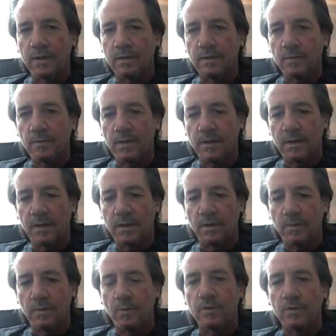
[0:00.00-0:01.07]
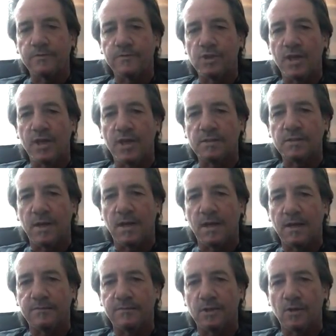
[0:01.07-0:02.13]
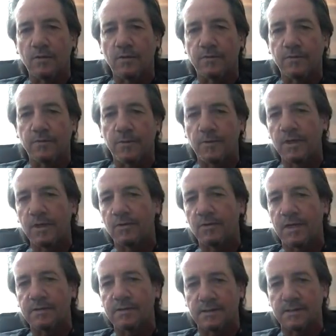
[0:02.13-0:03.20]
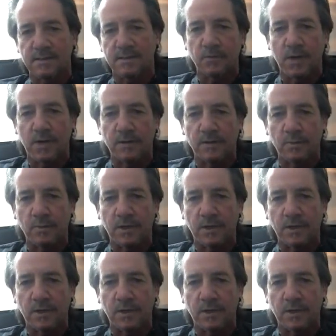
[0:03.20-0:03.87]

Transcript: it would have changed my life to go from $3,000 to $10,000 a week.